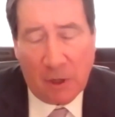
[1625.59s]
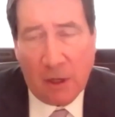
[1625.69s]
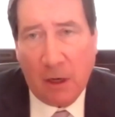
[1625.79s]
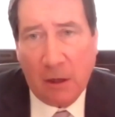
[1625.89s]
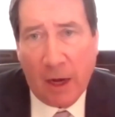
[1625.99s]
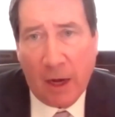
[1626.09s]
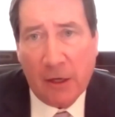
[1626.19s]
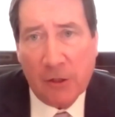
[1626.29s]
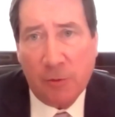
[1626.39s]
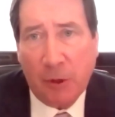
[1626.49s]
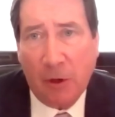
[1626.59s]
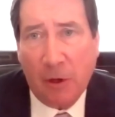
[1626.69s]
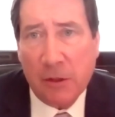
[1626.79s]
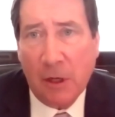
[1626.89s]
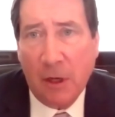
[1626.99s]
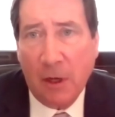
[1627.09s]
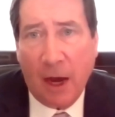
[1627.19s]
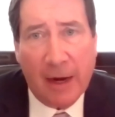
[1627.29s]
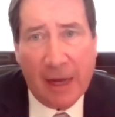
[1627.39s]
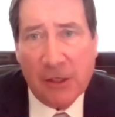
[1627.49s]
and, and Lighthizer because
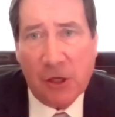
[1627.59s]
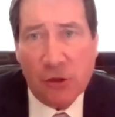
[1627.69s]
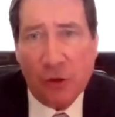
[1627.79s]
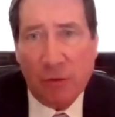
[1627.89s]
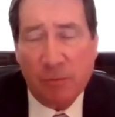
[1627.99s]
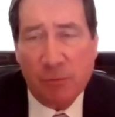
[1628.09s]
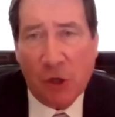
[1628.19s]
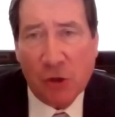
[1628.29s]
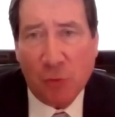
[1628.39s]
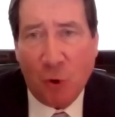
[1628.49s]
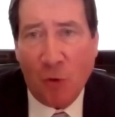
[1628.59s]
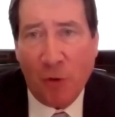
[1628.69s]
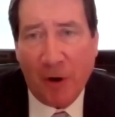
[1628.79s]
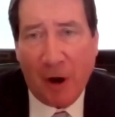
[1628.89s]
I'd had such a such a role there,